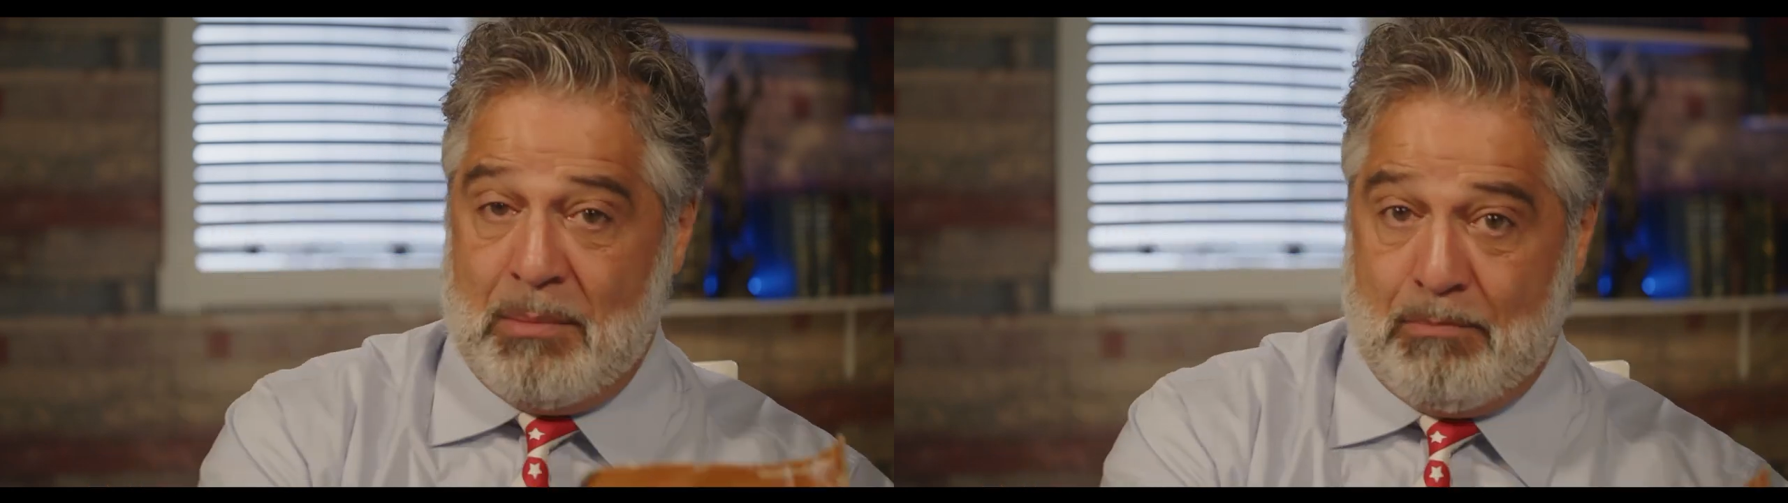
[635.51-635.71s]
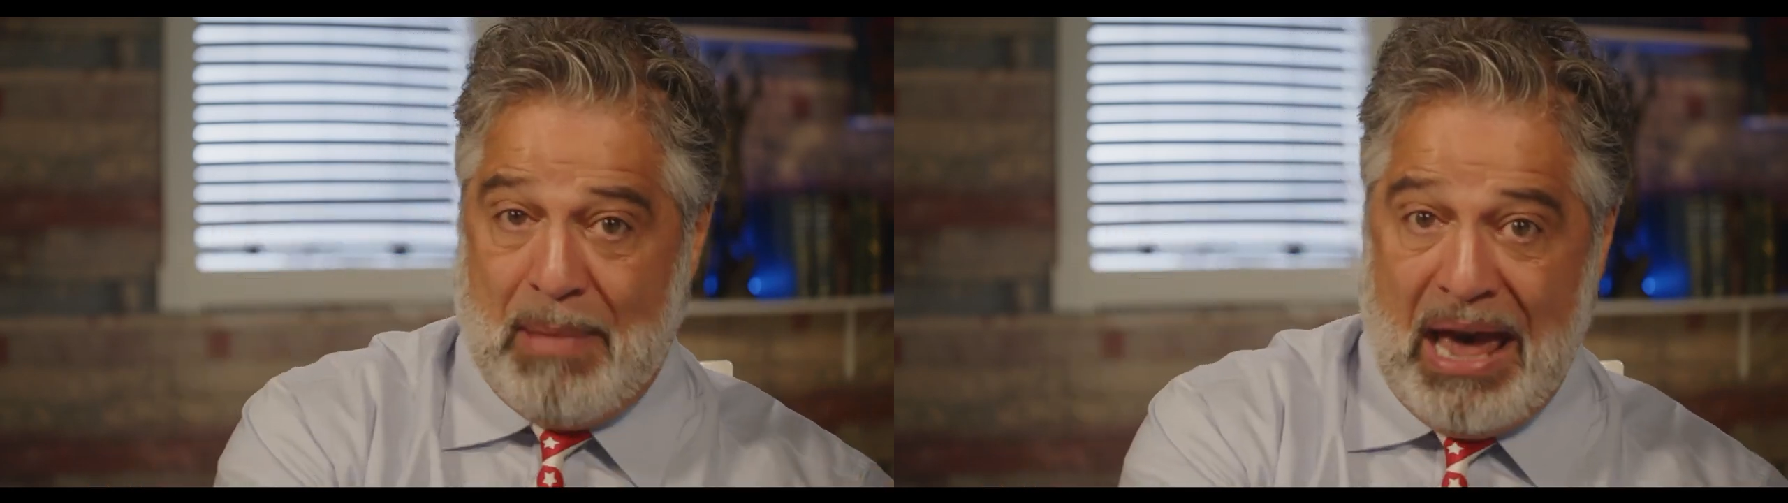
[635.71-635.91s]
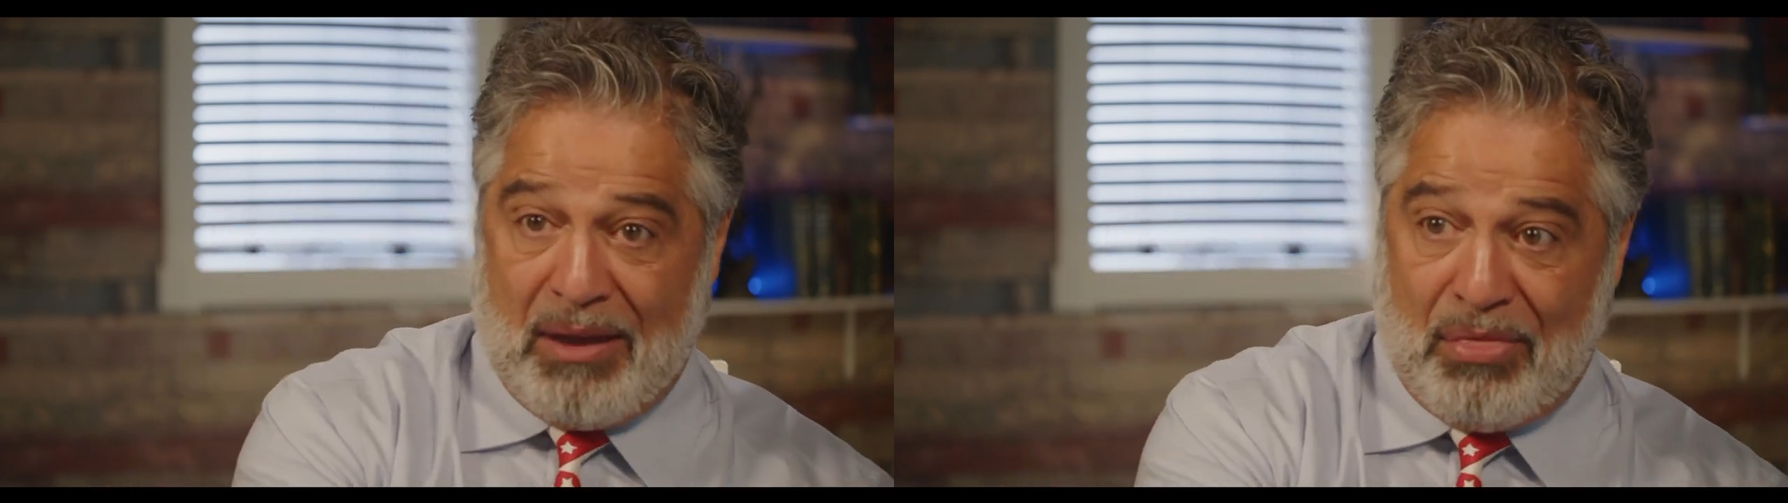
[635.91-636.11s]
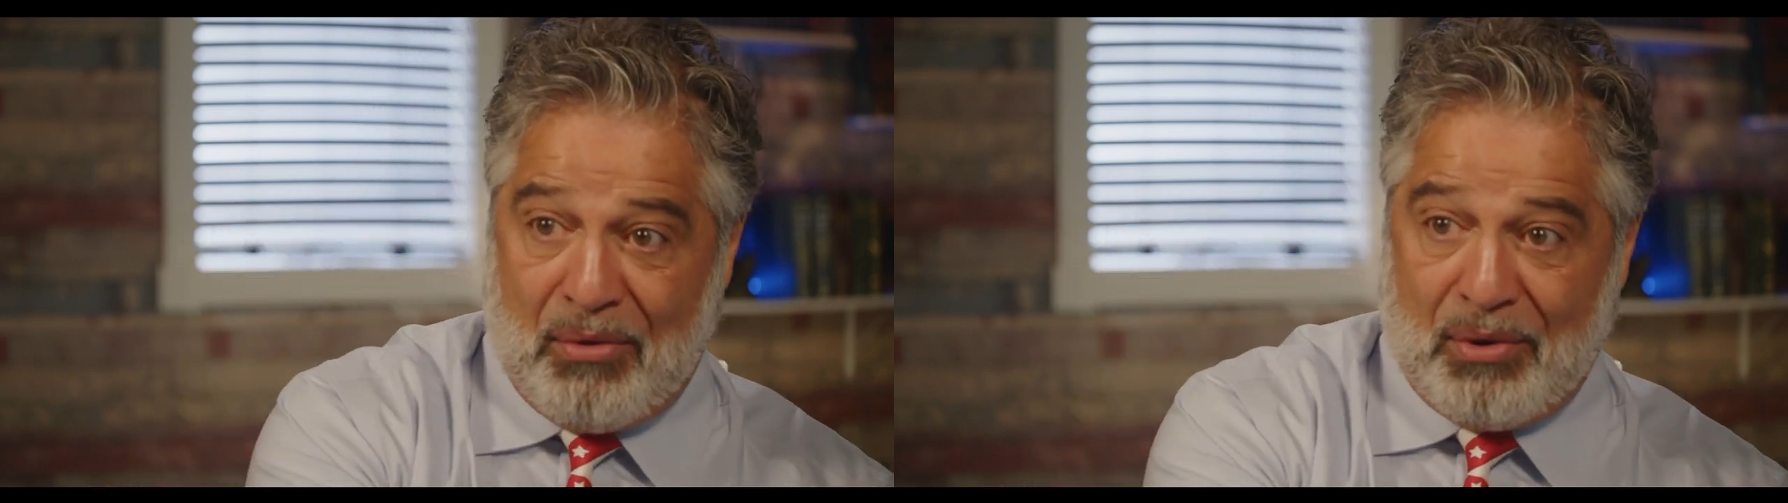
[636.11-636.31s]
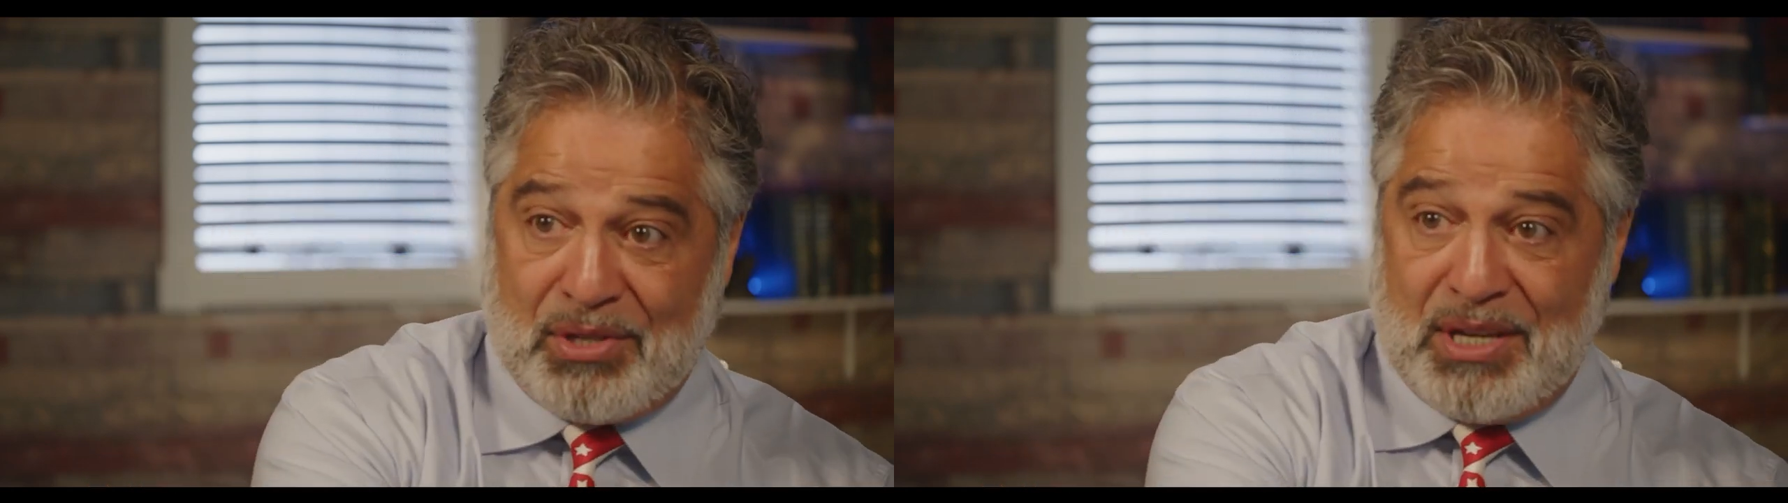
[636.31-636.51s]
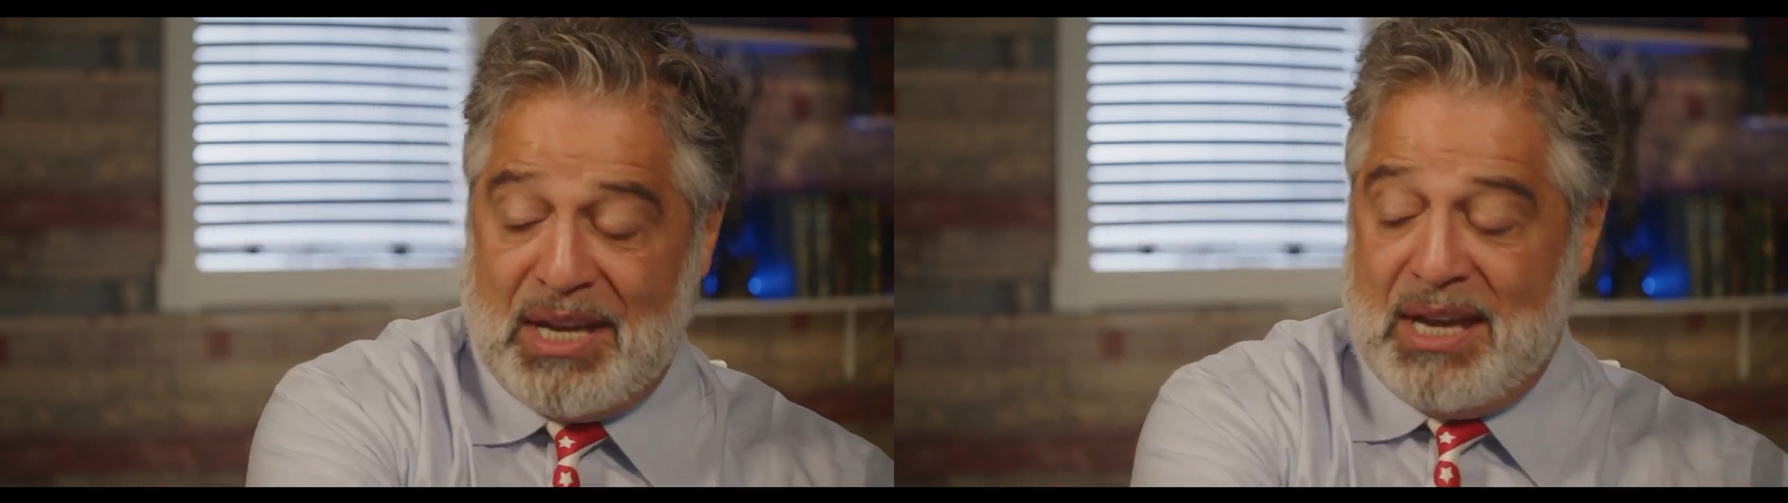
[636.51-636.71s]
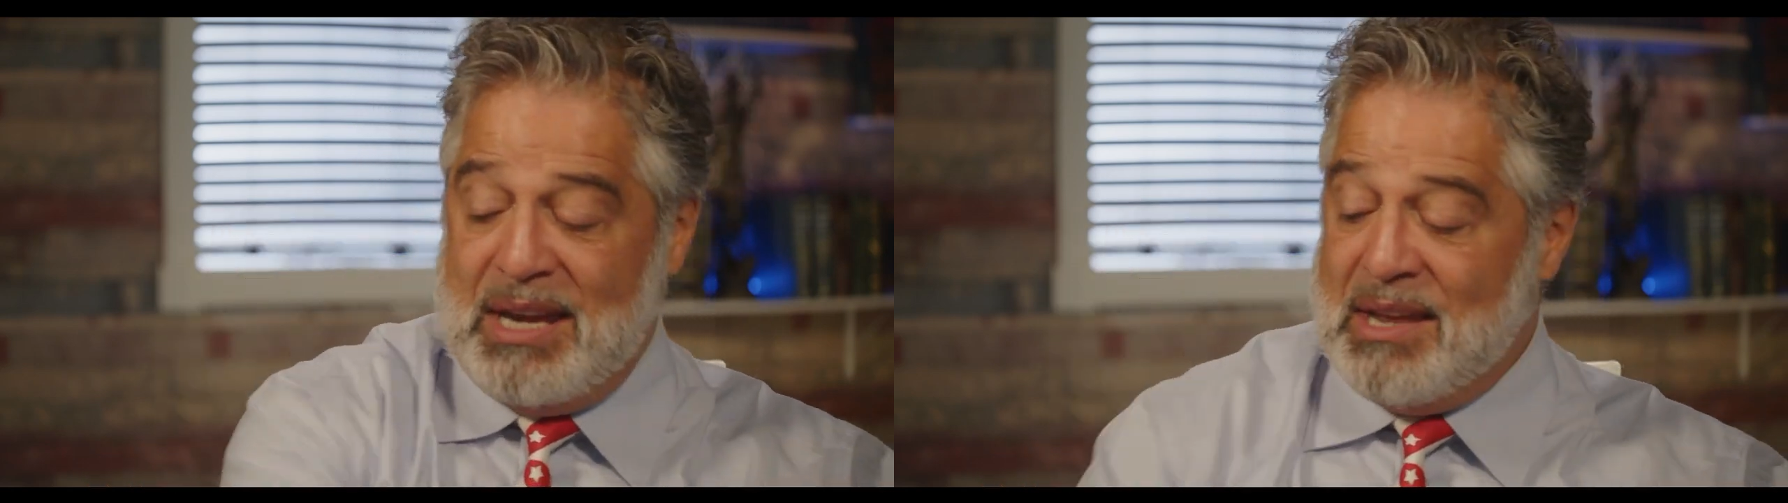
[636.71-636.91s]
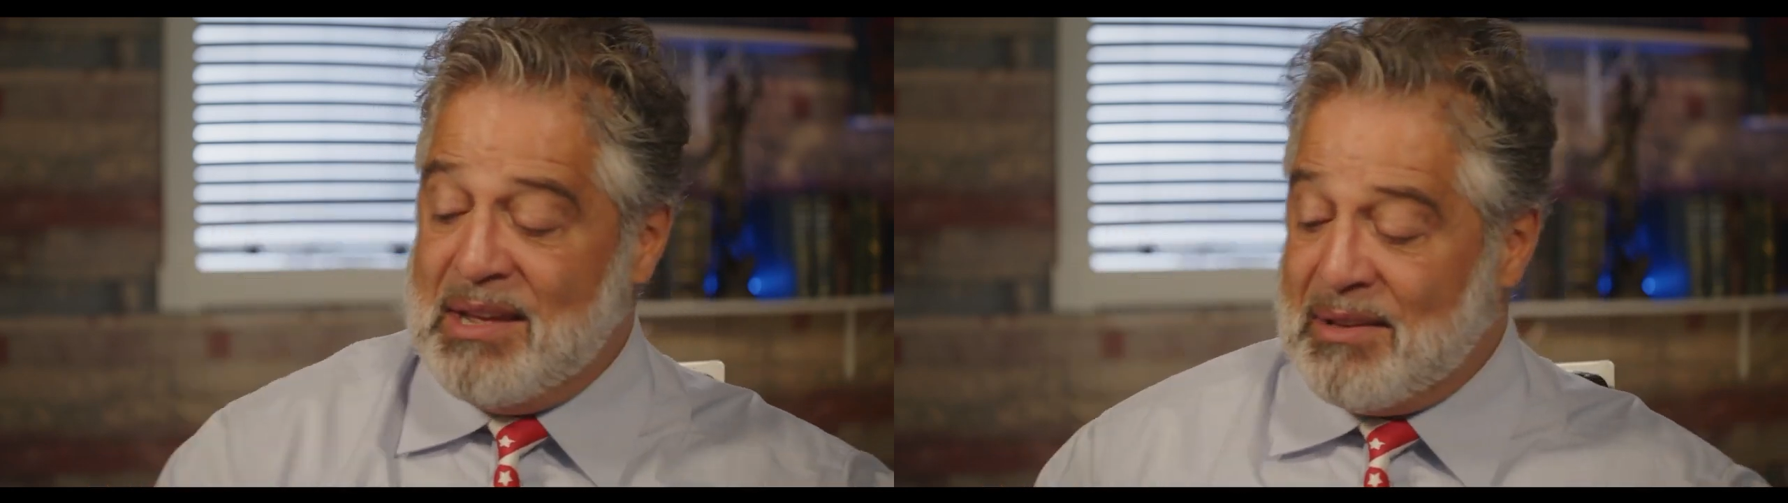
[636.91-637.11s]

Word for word: Back in 13,